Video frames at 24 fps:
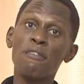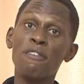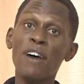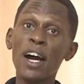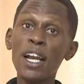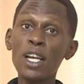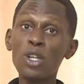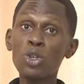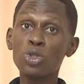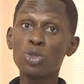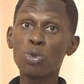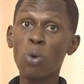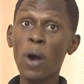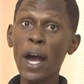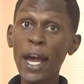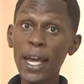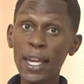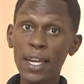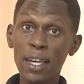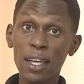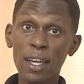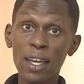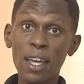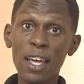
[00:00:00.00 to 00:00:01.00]
Values.
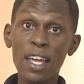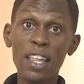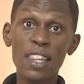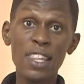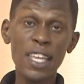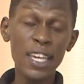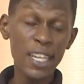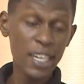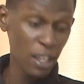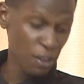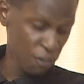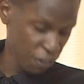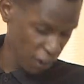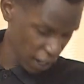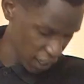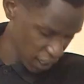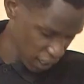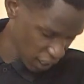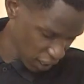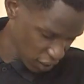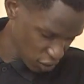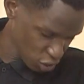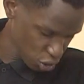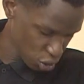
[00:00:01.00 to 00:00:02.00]
One, they
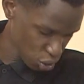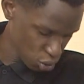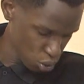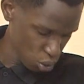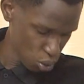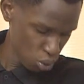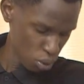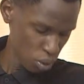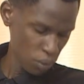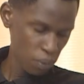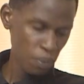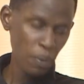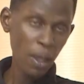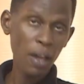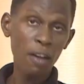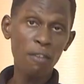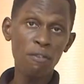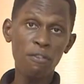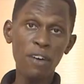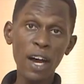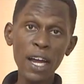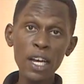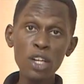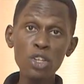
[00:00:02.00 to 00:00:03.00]
define us. Two,
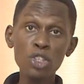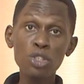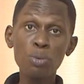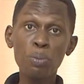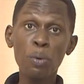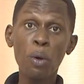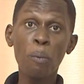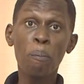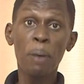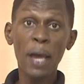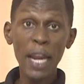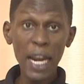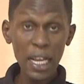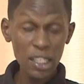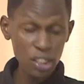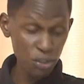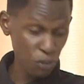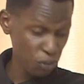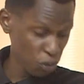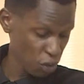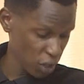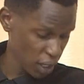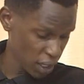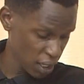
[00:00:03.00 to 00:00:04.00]
values propel us
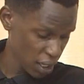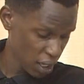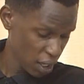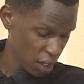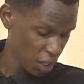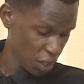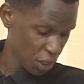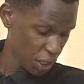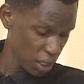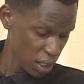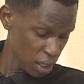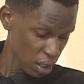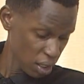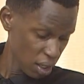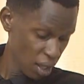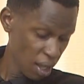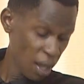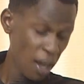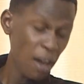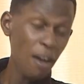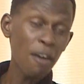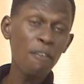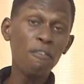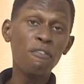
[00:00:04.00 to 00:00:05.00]
forward. Three,
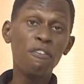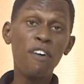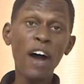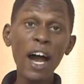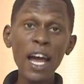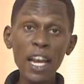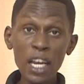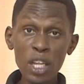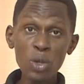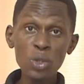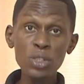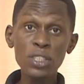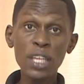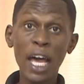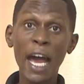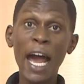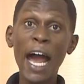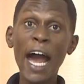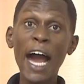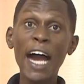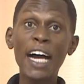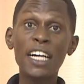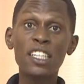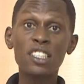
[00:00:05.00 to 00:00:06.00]
values
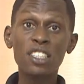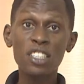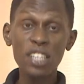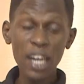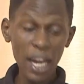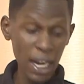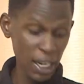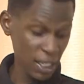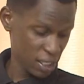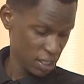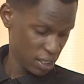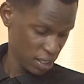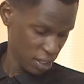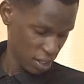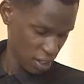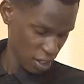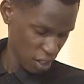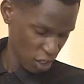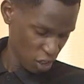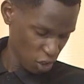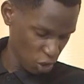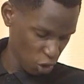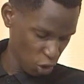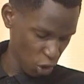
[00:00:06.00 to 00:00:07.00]
attract
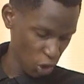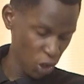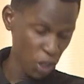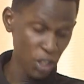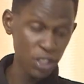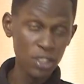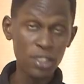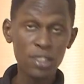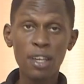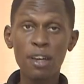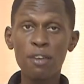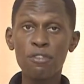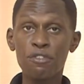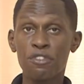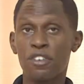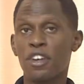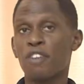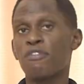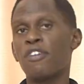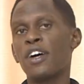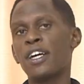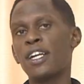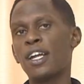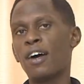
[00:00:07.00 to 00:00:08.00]
God's
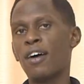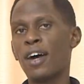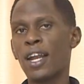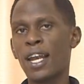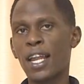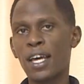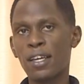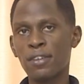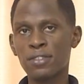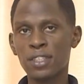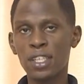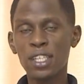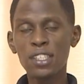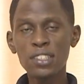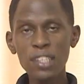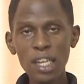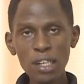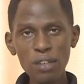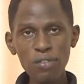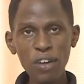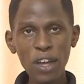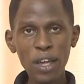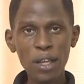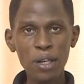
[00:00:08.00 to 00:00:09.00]
favor in our lives. Is
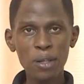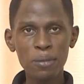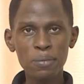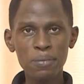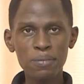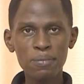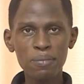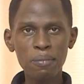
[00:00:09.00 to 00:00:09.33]
that fine?